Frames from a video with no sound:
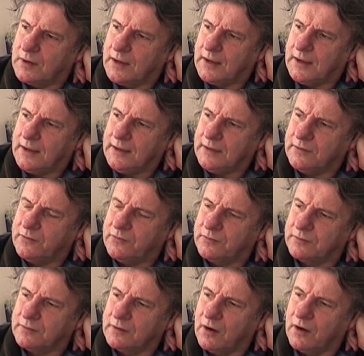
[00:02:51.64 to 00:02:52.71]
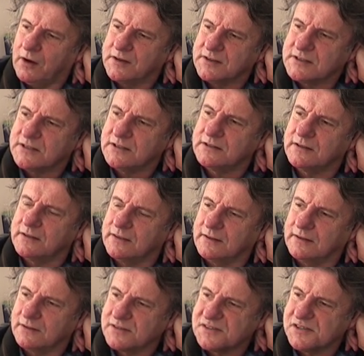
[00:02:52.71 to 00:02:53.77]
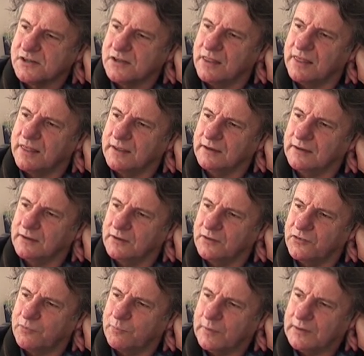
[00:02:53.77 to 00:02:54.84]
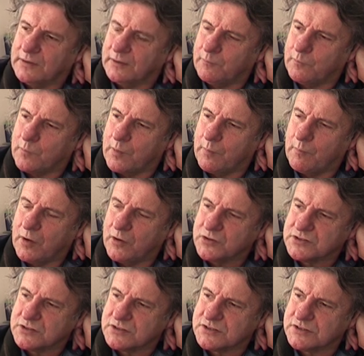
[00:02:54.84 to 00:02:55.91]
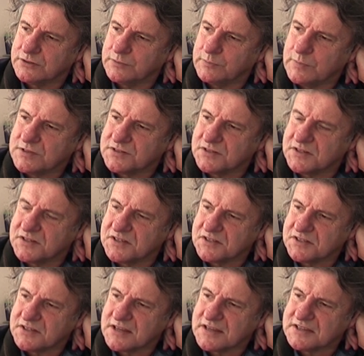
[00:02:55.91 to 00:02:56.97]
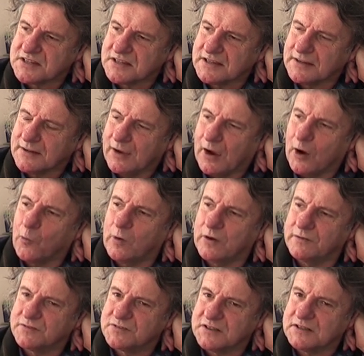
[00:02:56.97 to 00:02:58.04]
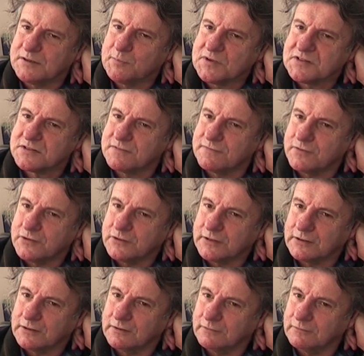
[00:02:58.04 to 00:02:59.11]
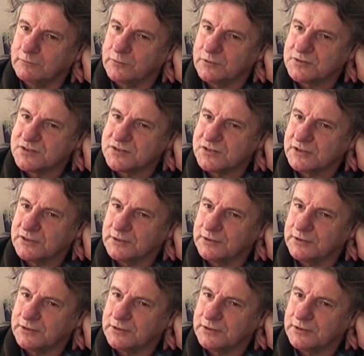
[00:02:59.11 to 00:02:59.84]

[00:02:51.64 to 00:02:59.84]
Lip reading: And I tend to think design thinking has been promoted to businesses as a way of demystifying what design